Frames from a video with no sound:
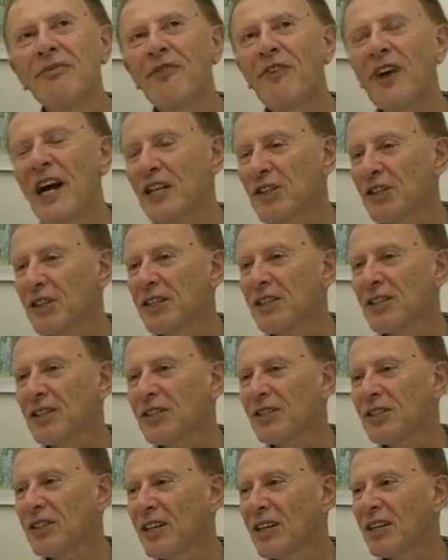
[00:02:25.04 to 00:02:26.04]

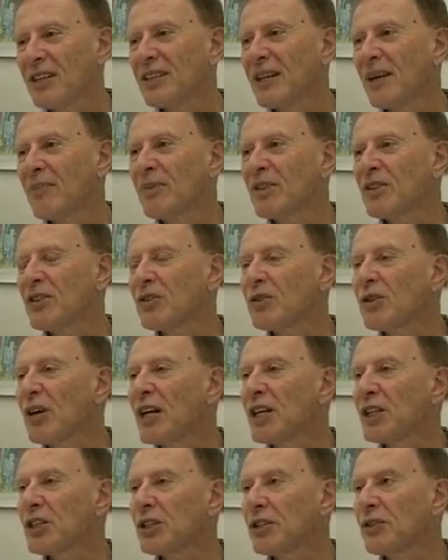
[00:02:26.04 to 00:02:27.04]
fascist
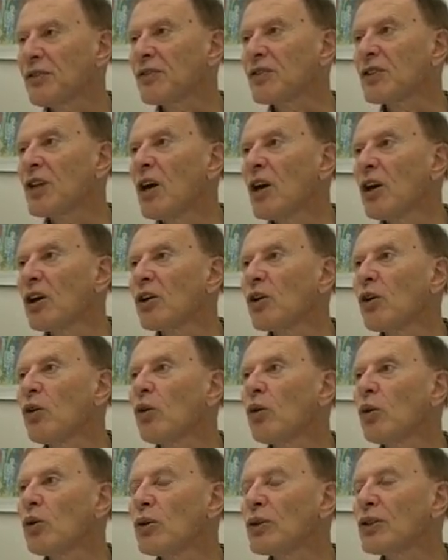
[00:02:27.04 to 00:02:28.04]
demonstrations,
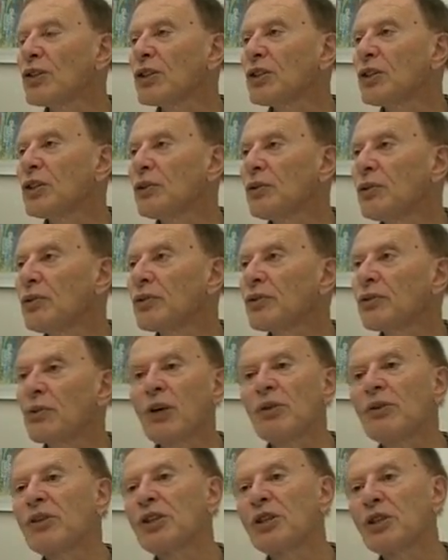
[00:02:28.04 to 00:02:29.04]
calls to
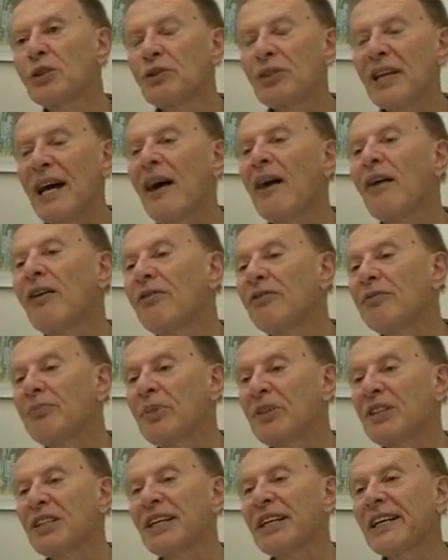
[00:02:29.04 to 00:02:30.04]
throw the Jews out of a
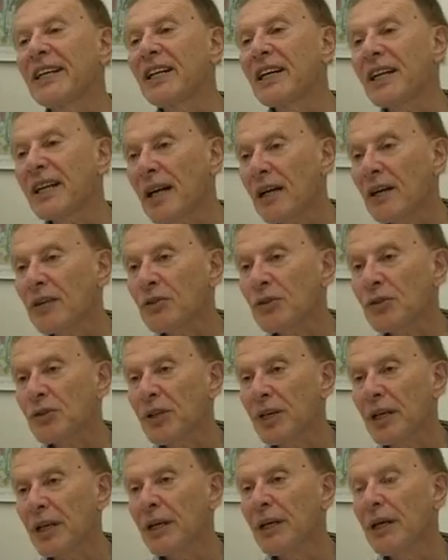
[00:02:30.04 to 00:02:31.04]
particular
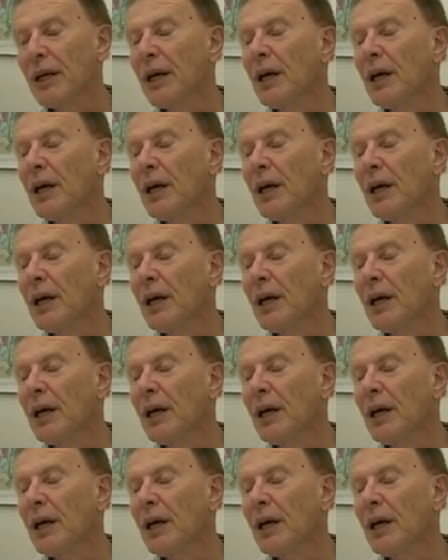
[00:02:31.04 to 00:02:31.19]
country.